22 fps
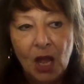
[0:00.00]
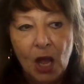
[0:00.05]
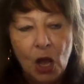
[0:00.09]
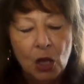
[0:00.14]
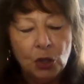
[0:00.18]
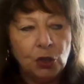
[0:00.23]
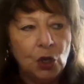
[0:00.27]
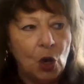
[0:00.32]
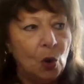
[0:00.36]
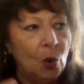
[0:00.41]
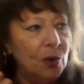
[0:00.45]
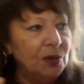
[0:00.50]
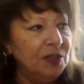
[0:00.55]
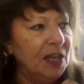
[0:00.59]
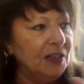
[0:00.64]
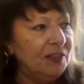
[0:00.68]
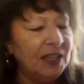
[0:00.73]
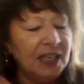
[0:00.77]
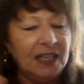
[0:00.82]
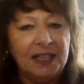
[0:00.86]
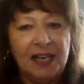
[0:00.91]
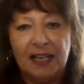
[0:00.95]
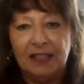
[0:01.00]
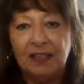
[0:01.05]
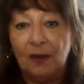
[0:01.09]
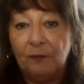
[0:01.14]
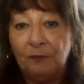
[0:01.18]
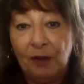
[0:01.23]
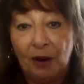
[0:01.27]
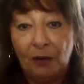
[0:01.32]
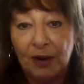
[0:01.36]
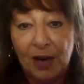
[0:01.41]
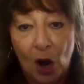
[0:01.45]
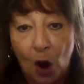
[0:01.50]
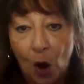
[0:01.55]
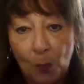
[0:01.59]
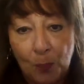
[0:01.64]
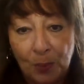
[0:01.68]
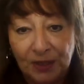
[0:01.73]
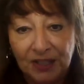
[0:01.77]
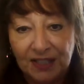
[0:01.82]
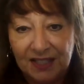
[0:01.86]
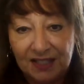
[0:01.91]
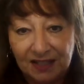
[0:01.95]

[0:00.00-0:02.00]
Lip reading: So Nithyananda very openly